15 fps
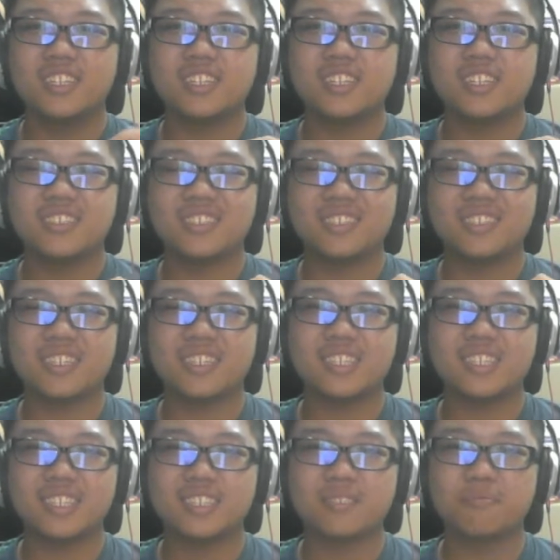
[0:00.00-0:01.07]

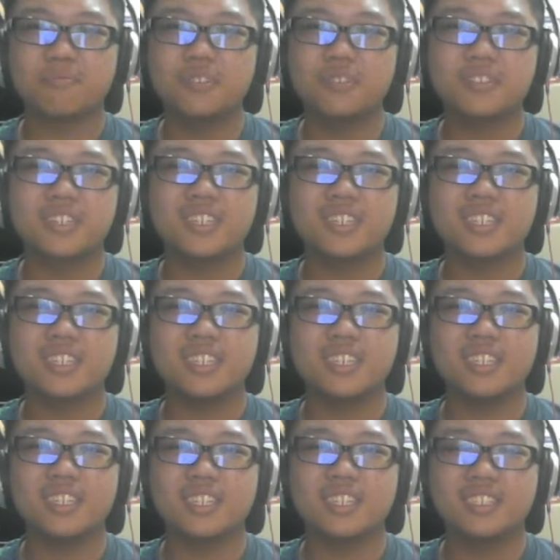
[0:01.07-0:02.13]
That smoke
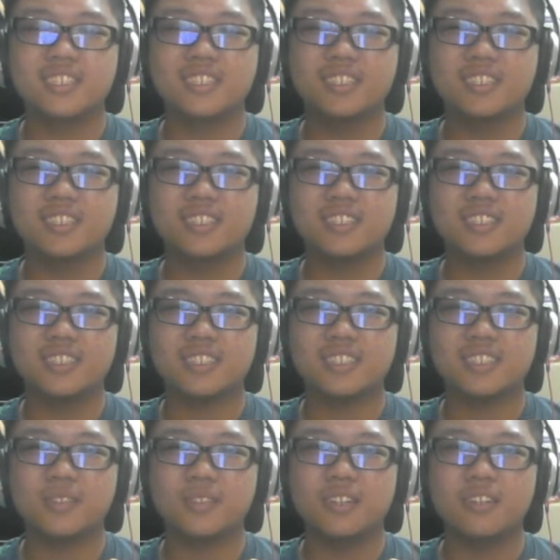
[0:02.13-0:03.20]
in the distance as
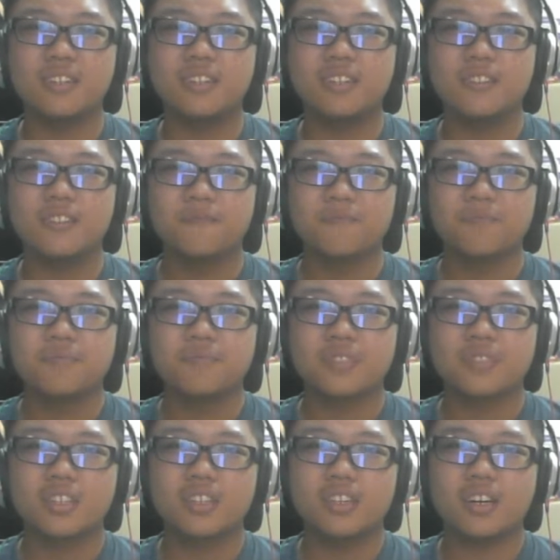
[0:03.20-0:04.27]
well.
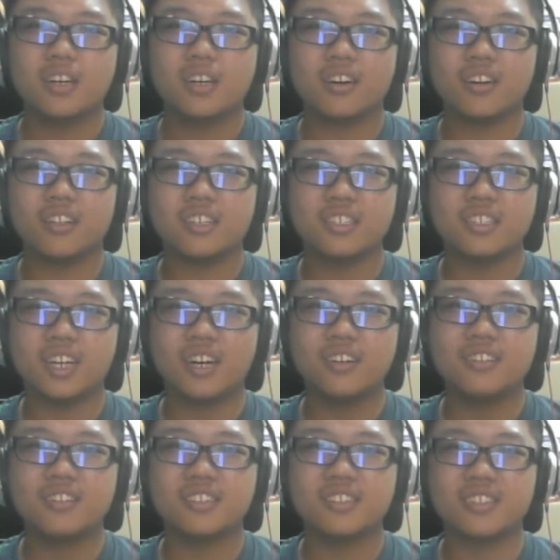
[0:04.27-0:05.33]
Oh, this
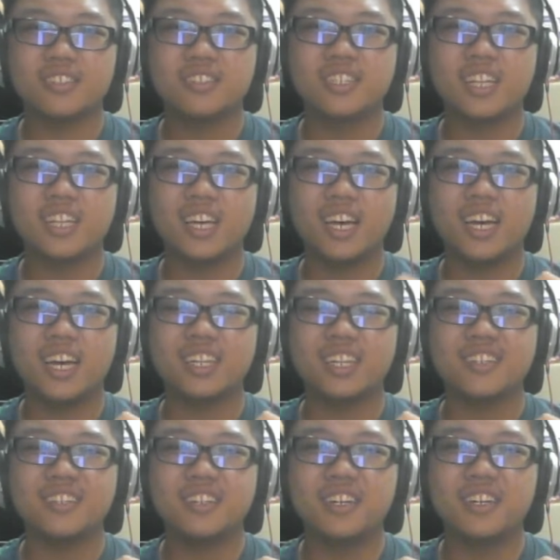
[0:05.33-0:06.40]
owl, look at that.
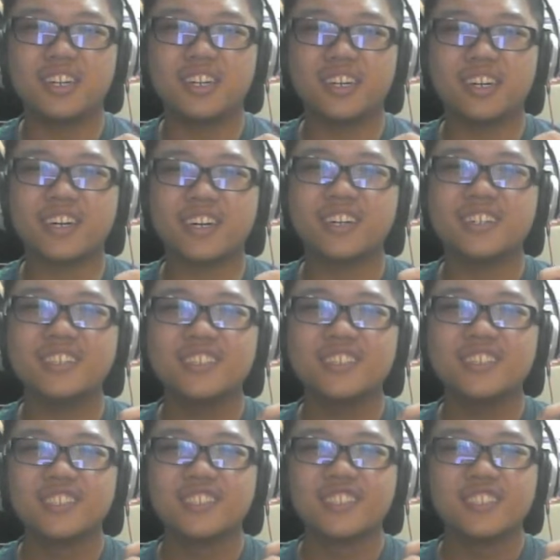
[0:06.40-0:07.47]
Oh,
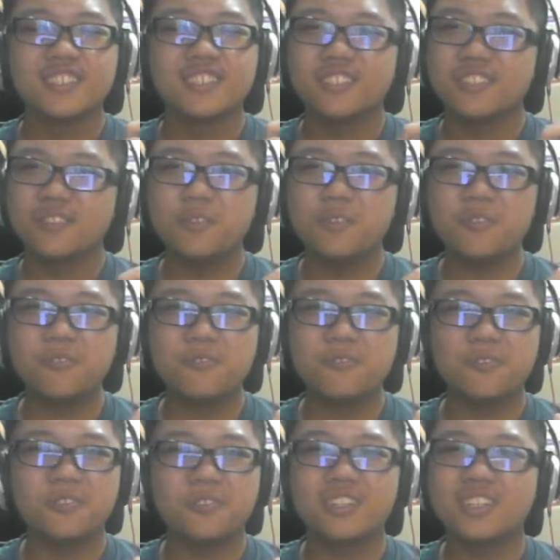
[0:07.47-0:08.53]

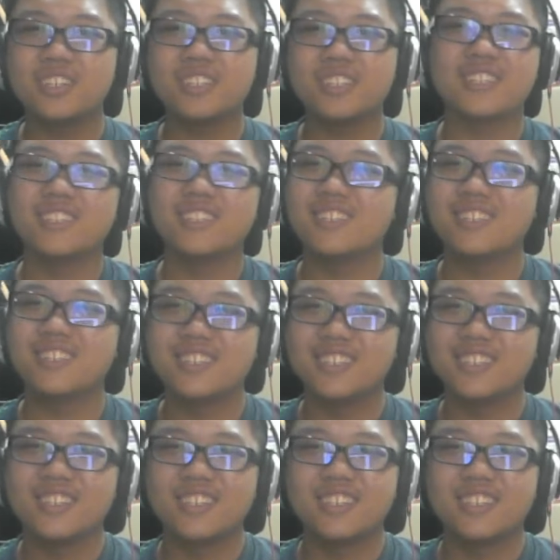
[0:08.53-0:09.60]
whew.
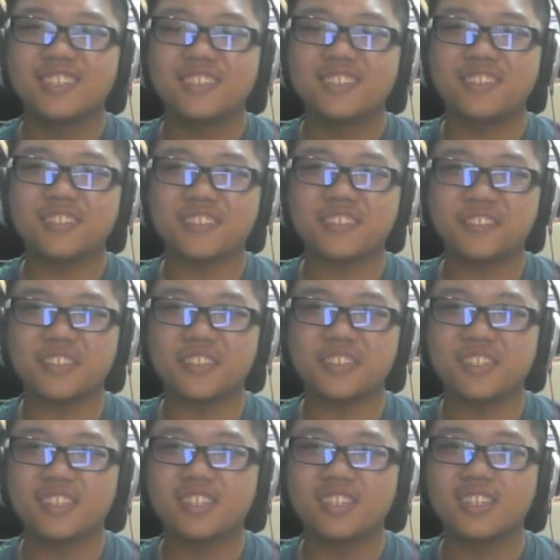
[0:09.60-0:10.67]
So
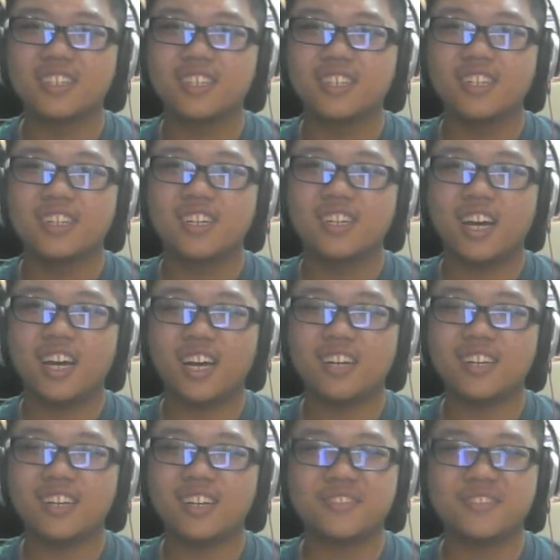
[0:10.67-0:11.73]
good. I'm